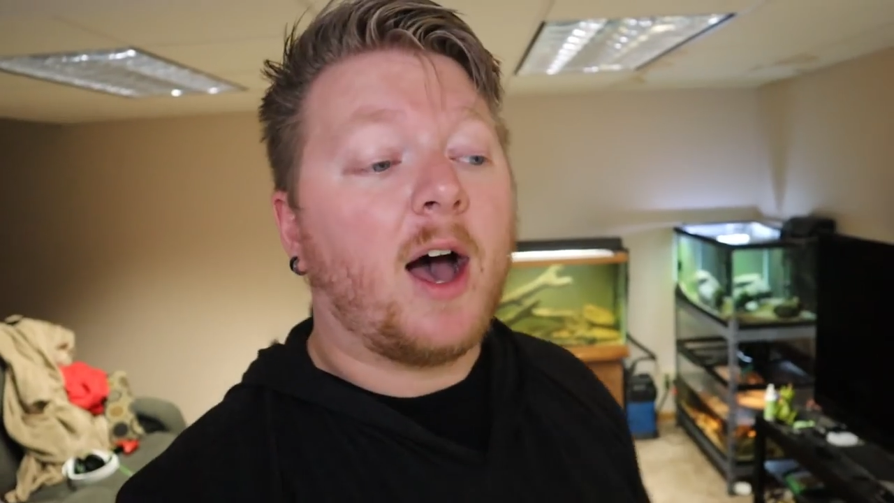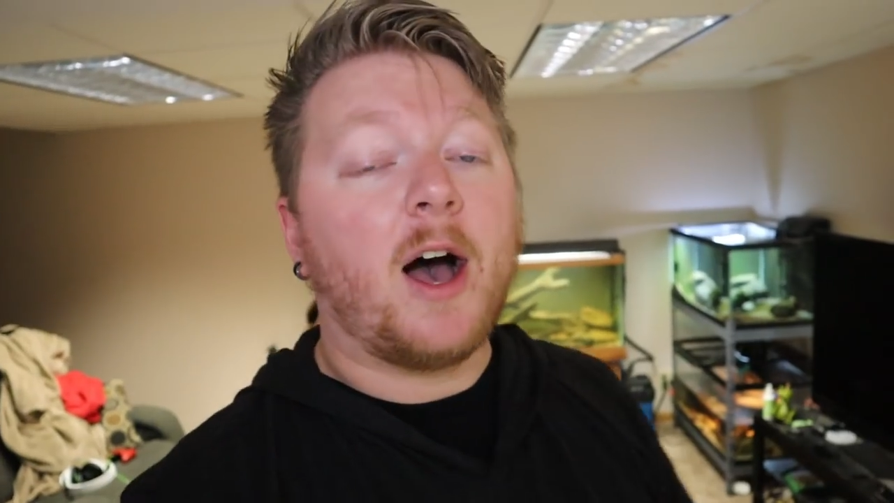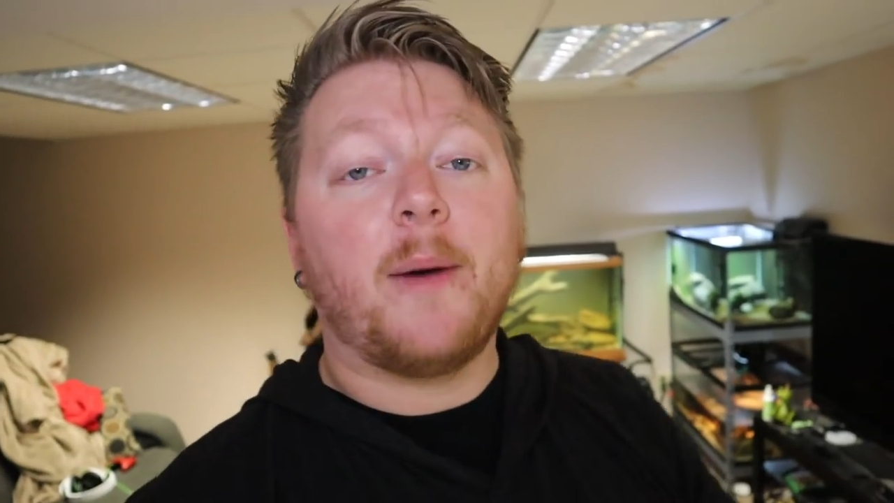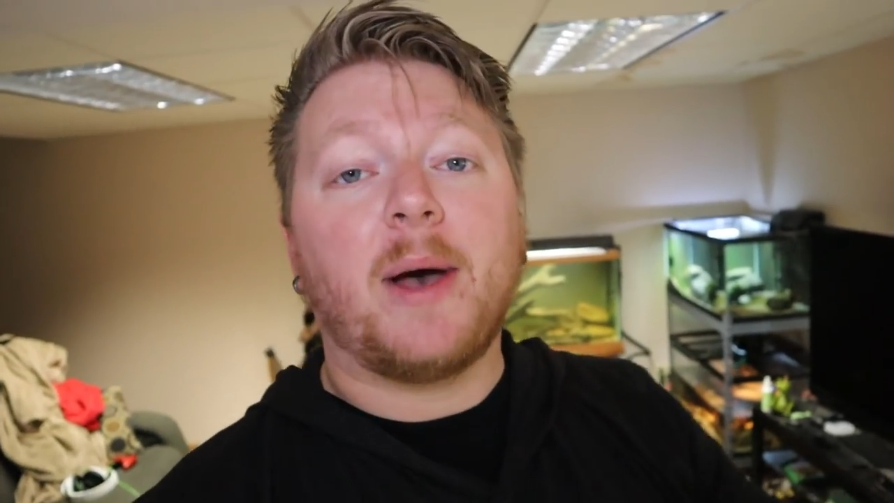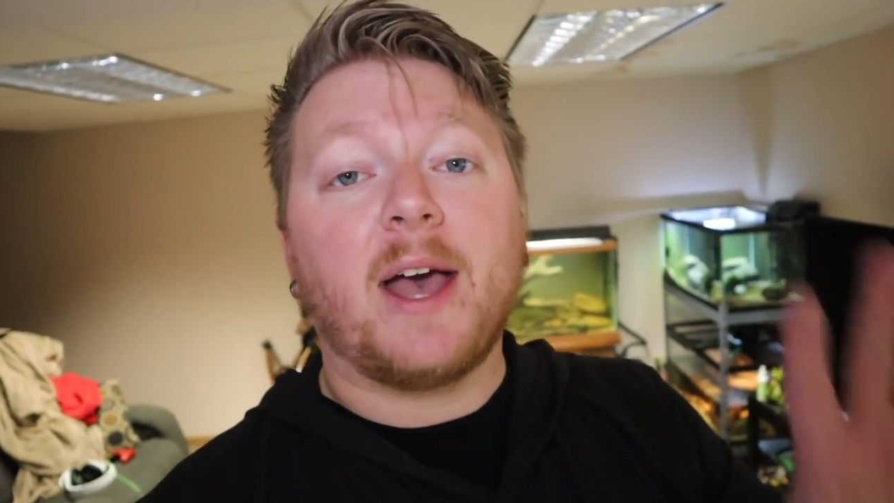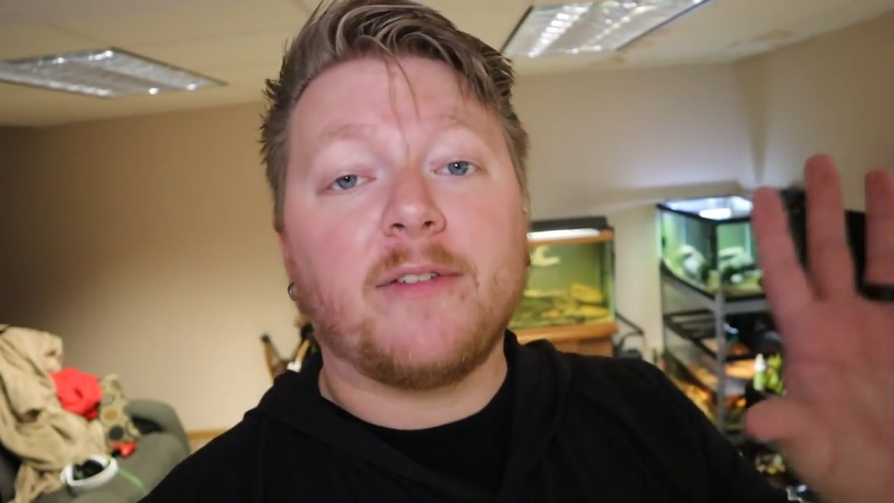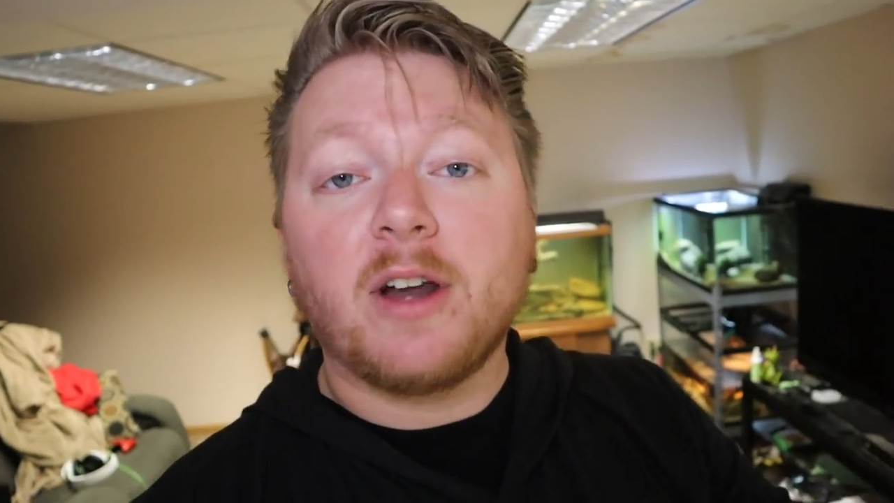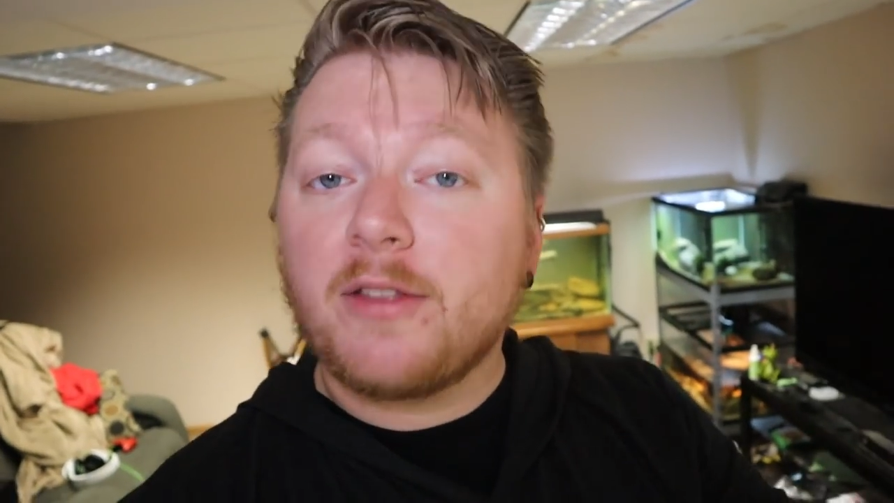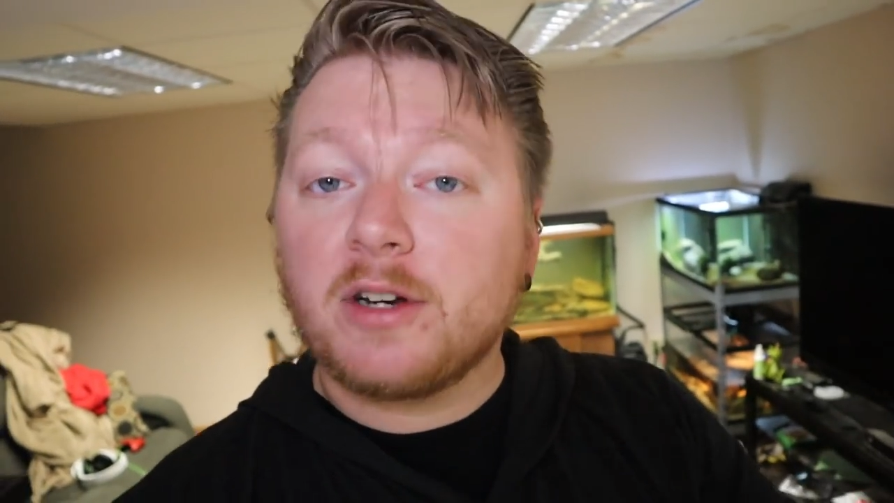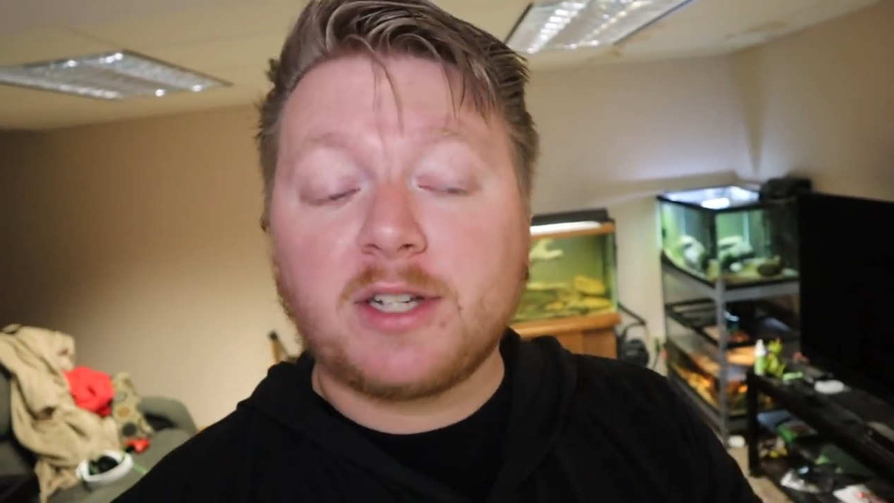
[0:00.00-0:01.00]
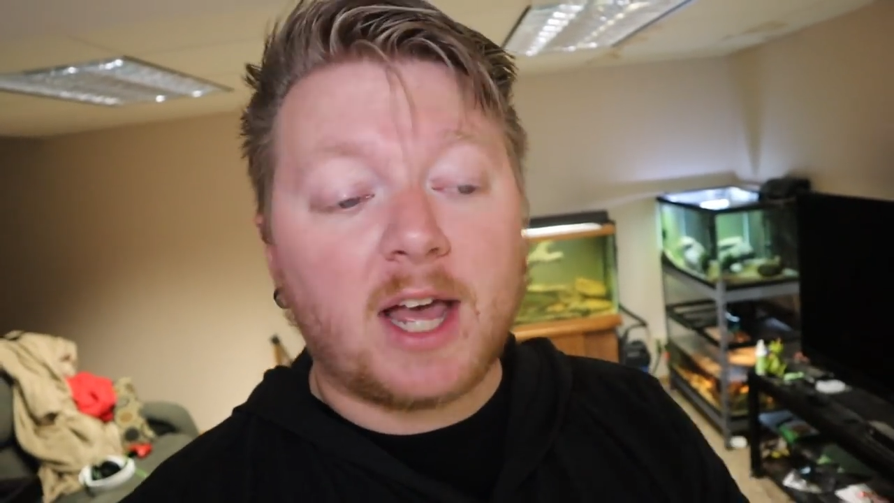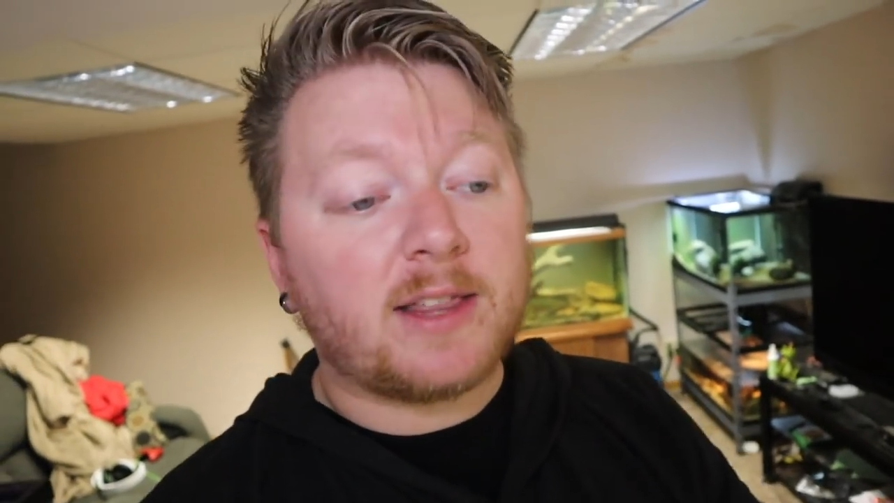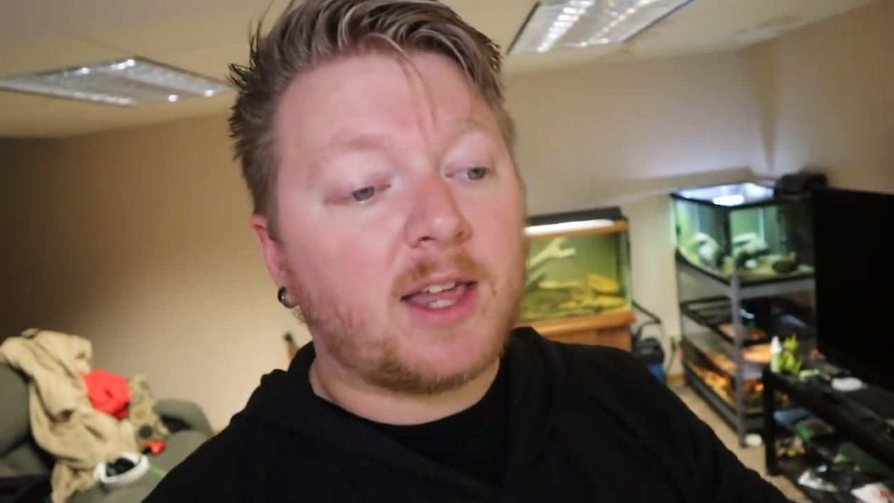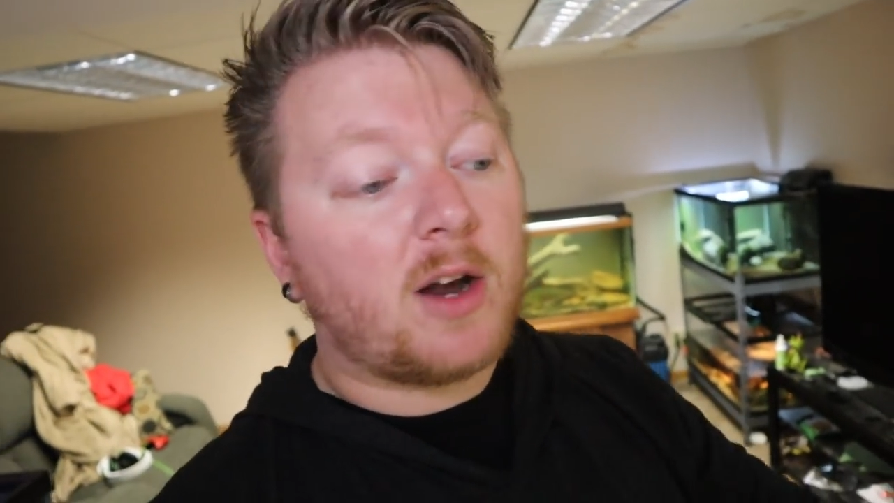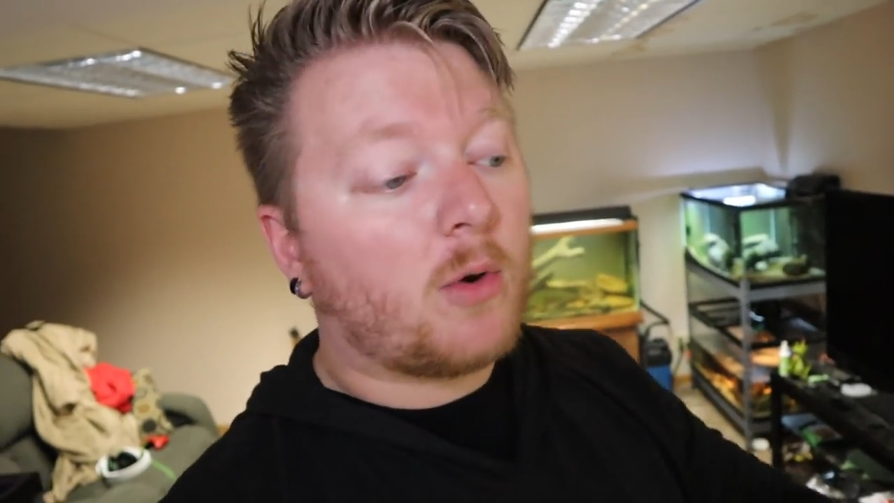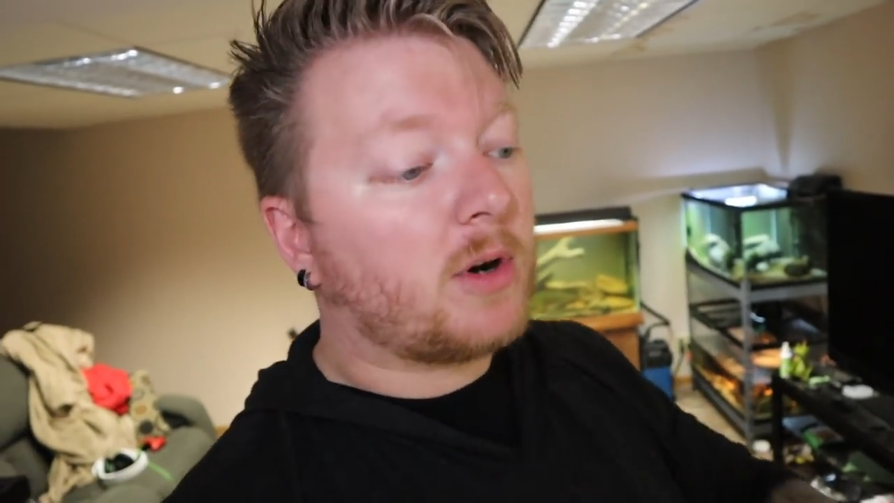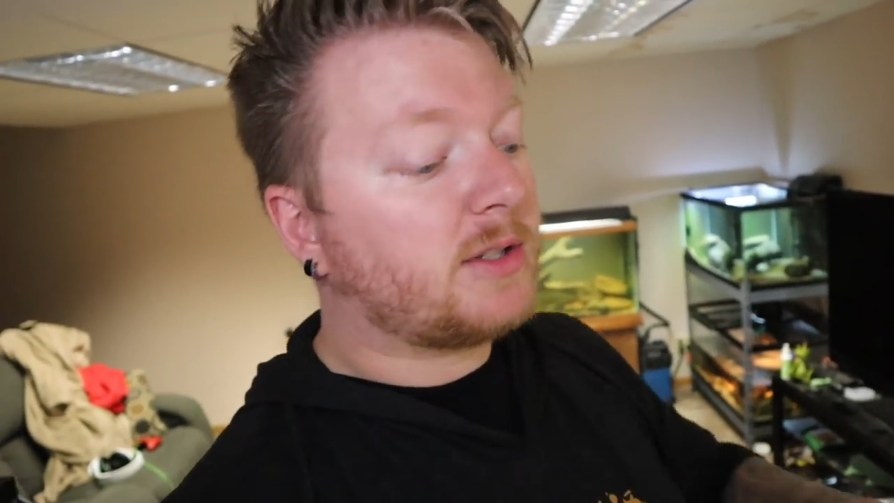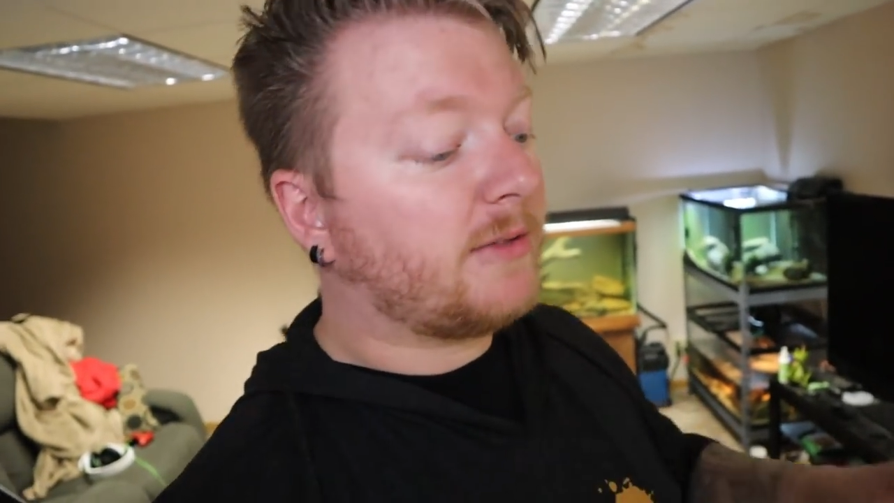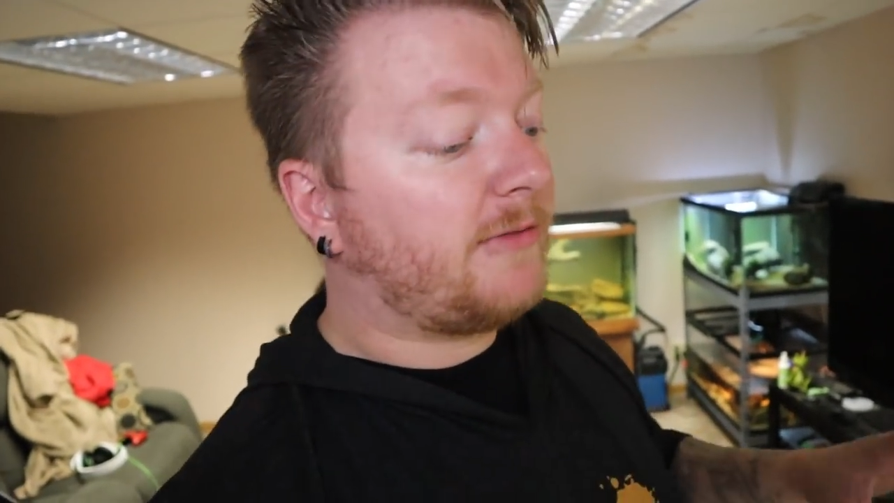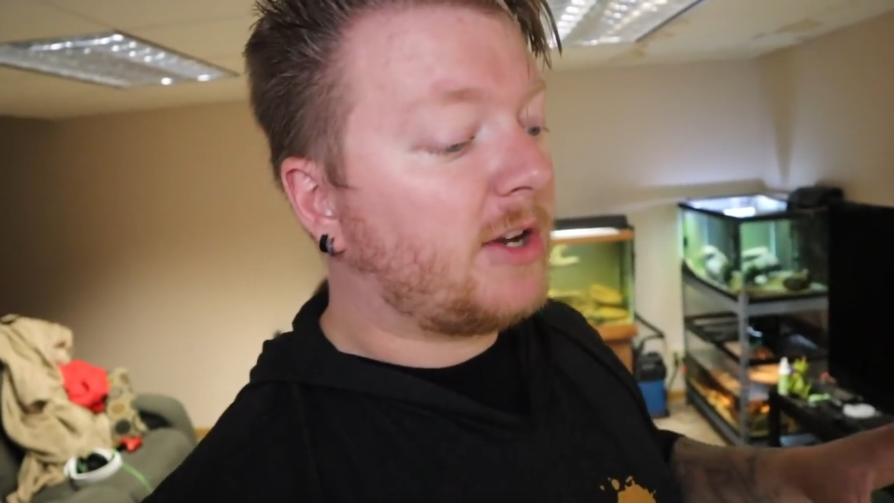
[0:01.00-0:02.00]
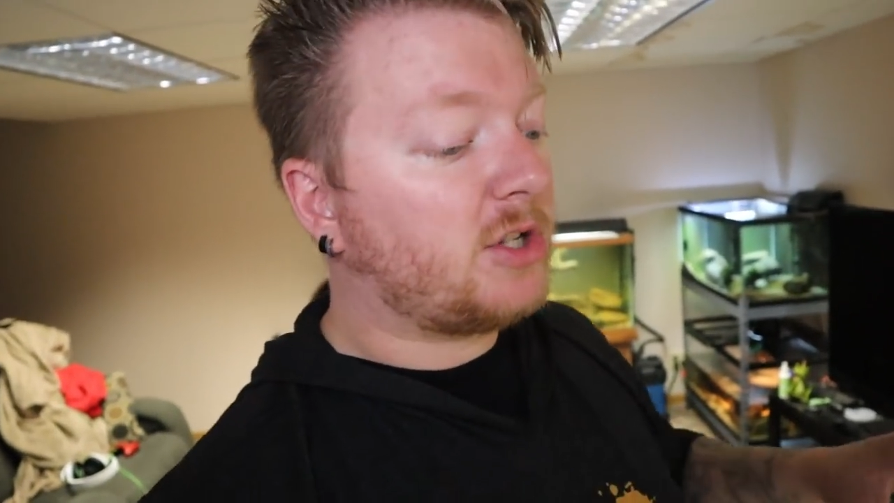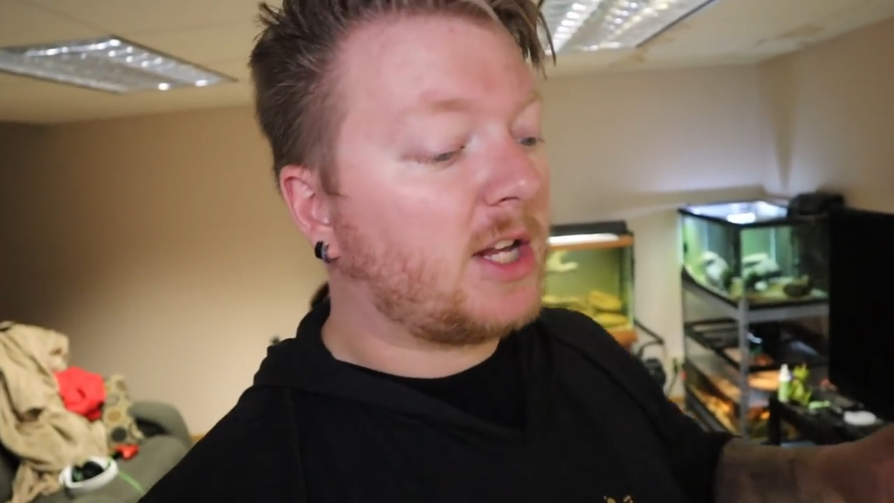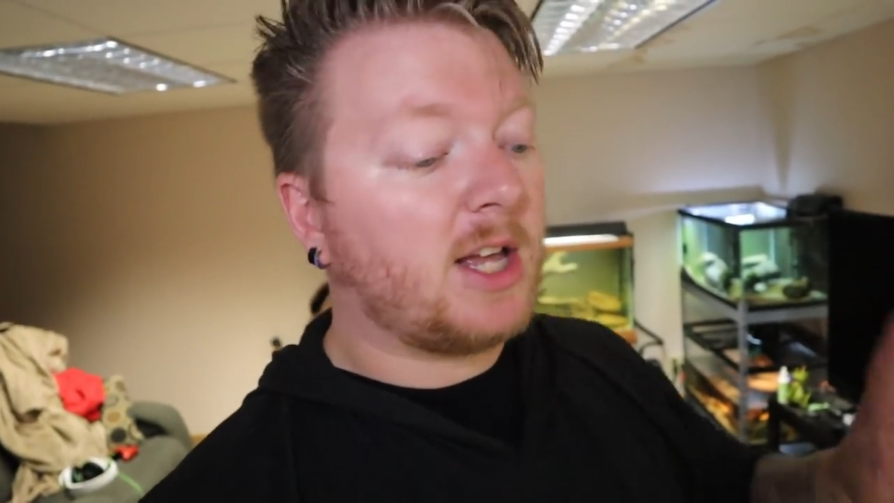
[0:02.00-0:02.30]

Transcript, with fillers: Um, I have another tank that I ordered some fish